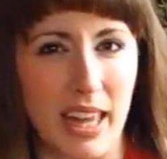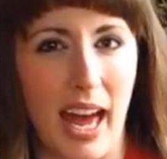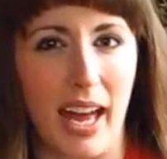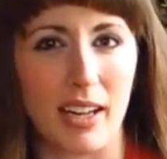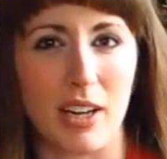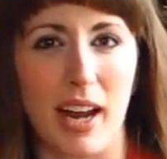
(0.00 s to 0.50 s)

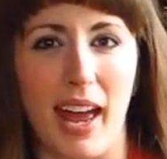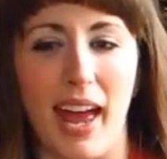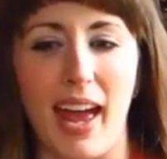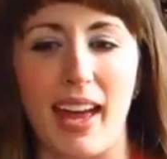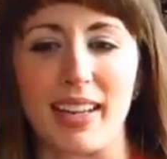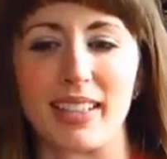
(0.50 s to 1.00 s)
that,
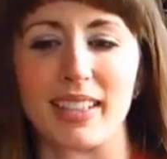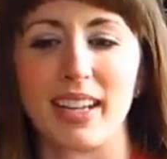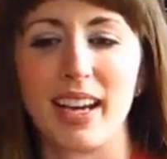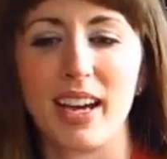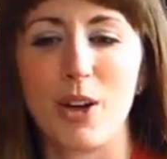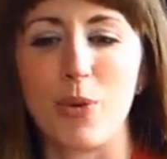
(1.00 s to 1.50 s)
and
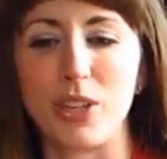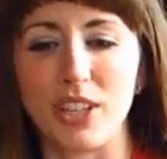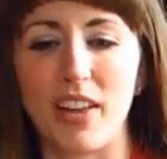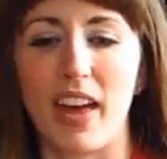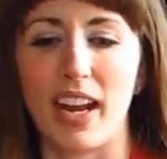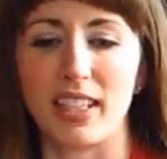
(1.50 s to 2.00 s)
we
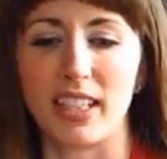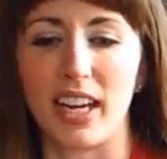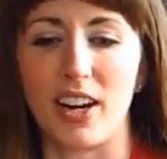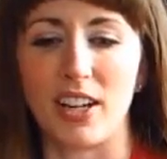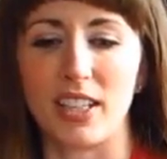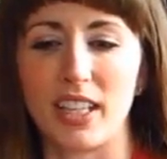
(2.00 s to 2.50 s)
saw that as a
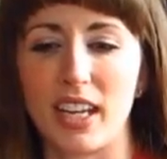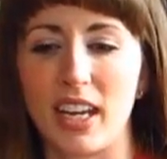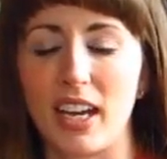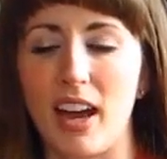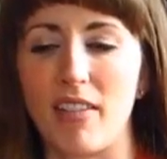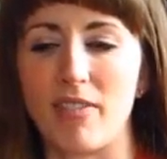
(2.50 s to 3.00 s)

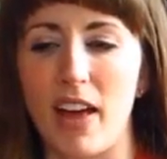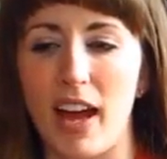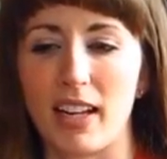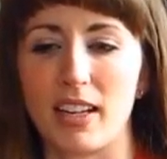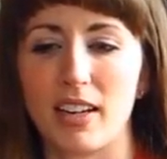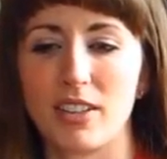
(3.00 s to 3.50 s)
guarantee of
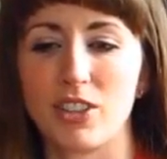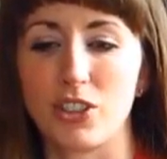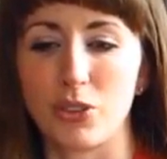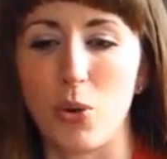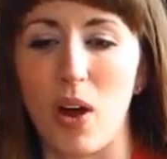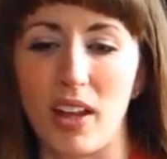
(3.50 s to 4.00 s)
that
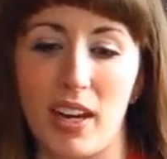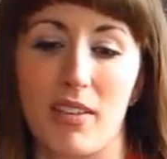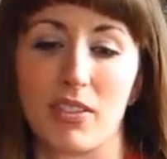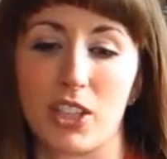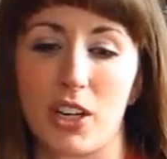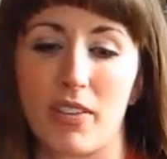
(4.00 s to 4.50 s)
quality
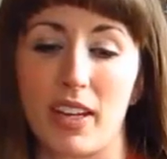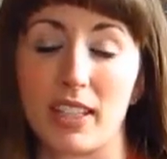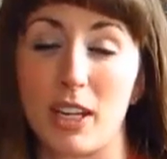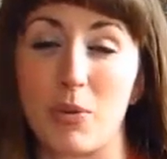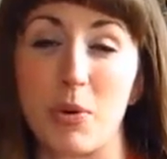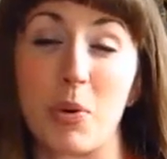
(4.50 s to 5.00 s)
of service,
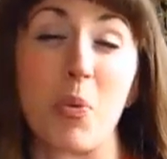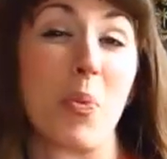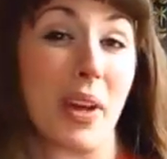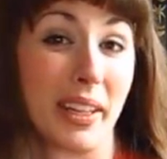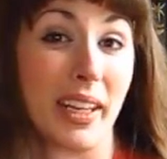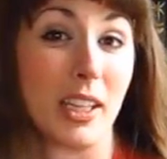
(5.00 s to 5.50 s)
and we were
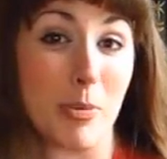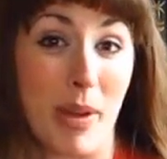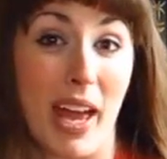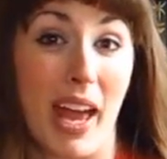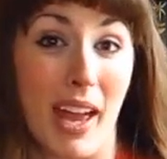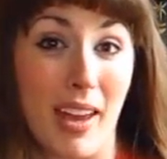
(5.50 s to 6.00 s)
willing to
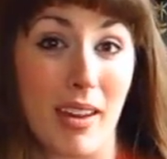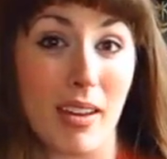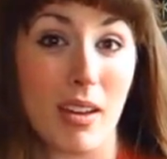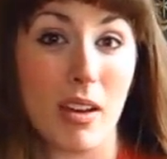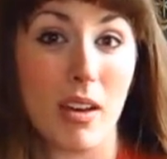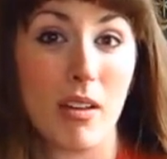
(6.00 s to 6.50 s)
pay
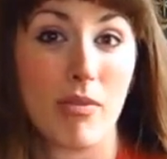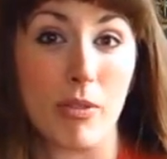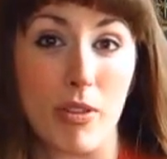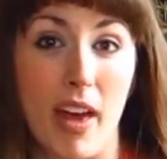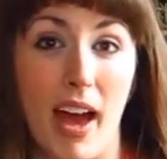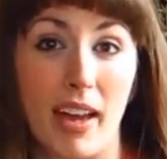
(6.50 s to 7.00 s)

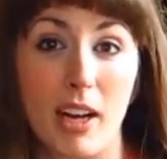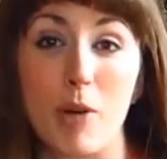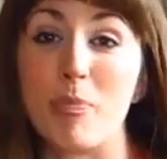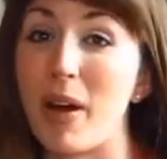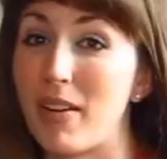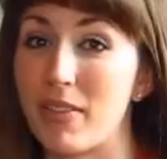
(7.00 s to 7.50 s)
for that
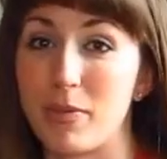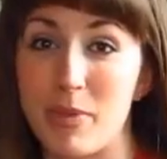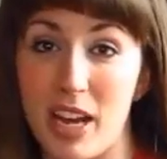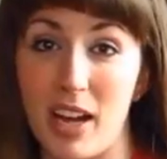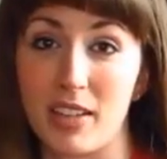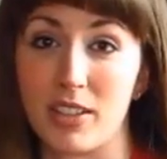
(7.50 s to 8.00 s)
above and
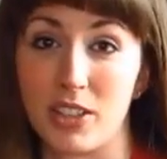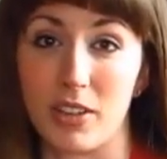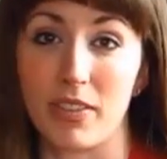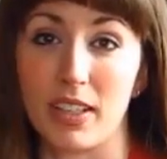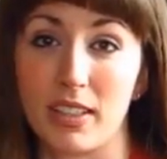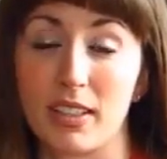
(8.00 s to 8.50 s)
beyond
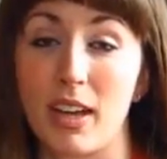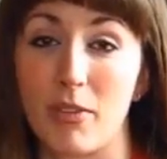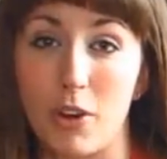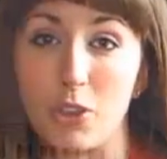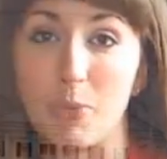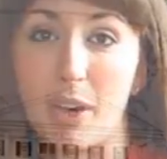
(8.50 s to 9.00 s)
service that
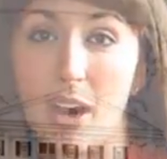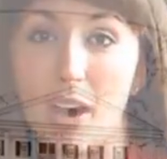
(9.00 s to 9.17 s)
Rosemont